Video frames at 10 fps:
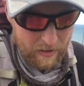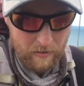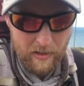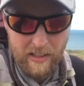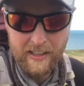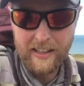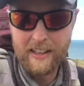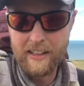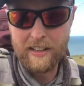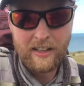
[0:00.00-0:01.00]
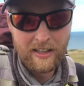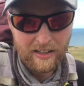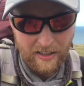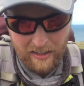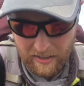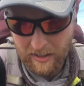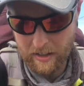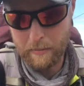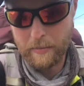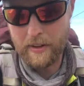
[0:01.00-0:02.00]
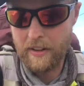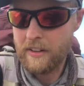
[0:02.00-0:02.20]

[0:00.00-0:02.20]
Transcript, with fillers: really hilly, um, but